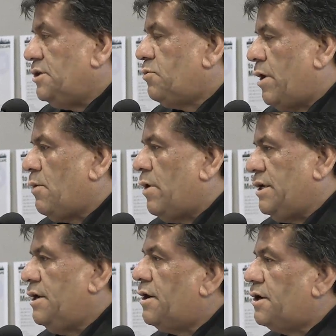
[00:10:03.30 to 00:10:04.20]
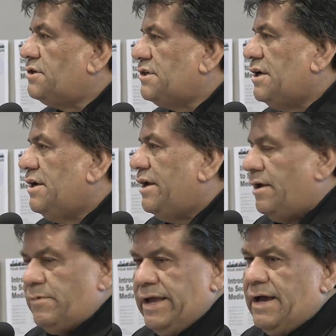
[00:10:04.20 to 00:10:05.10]
21 years,
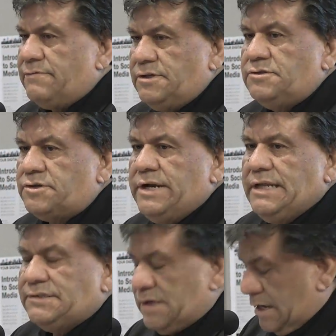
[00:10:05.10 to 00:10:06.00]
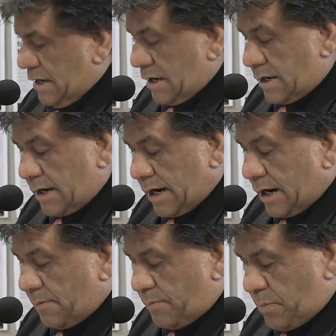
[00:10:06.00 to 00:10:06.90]
and we have two treaties.
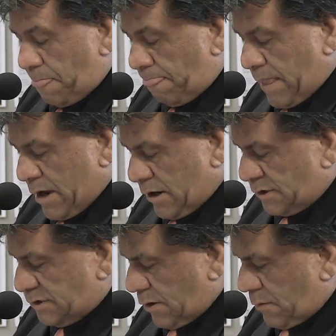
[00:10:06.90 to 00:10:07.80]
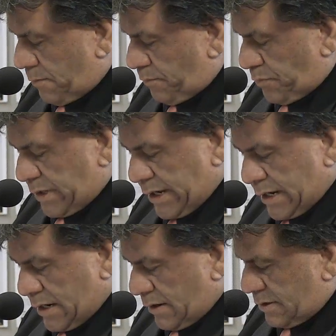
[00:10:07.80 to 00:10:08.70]
They also
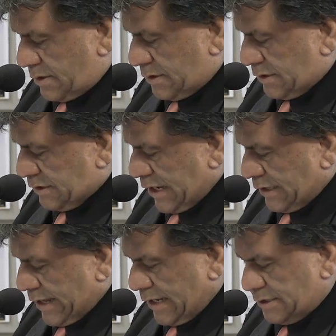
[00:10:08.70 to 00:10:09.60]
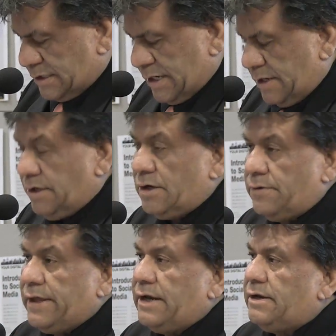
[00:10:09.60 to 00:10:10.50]
said that,
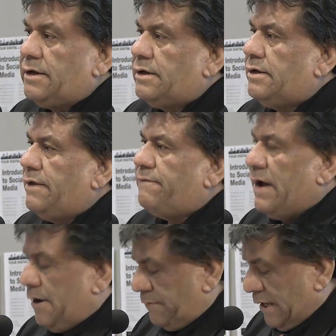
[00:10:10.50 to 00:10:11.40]
that they found